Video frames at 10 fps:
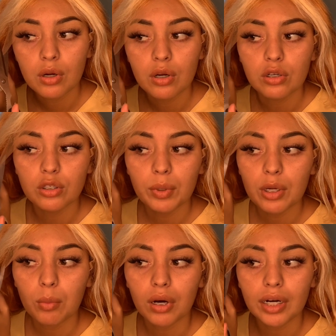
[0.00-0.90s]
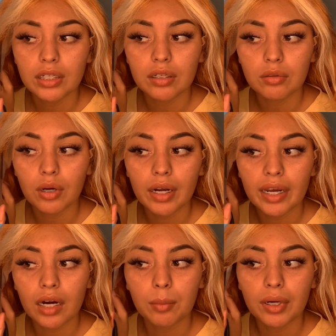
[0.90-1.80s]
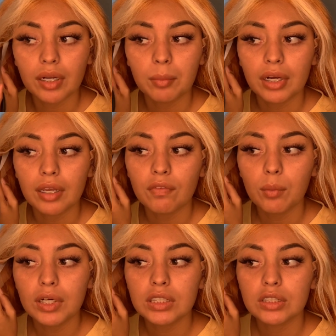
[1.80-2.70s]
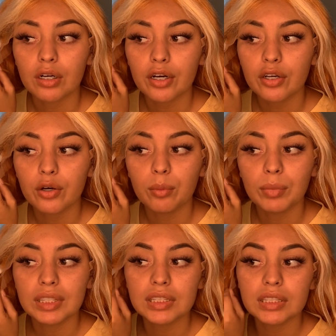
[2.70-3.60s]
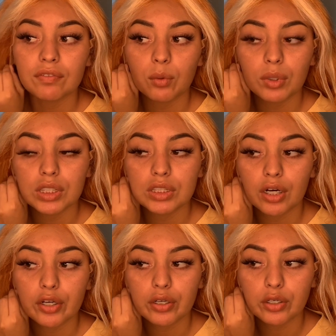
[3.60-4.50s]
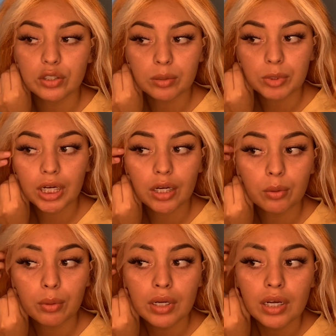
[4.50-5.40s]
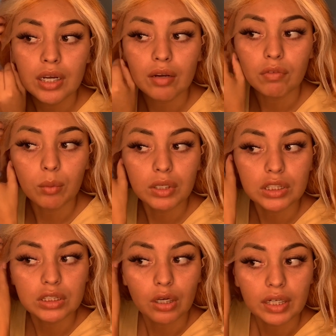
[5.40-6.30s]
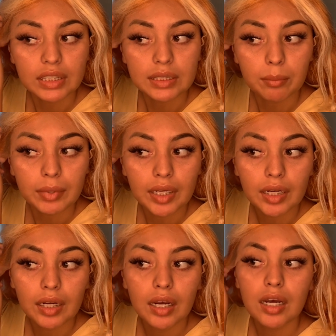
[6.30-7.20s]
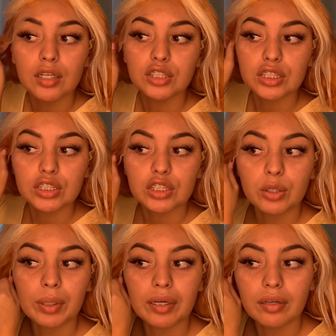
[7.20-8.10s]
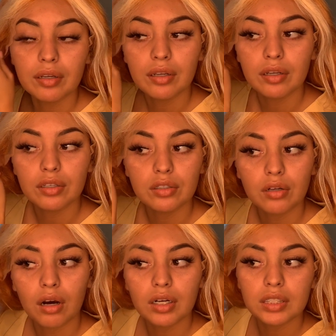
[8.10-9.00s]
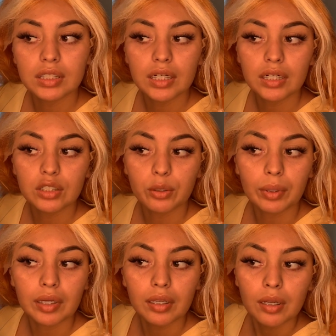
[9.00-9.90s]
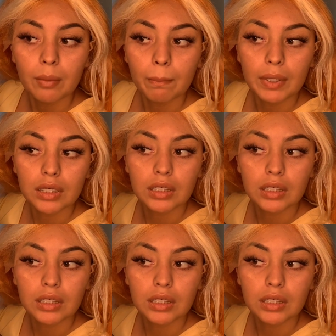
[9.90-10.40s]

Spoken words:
what you want, and do not care about anybody. If you want to start your own business, if you want to start a YouTube channel, if you want to start something, just do it. Honestly, do it, because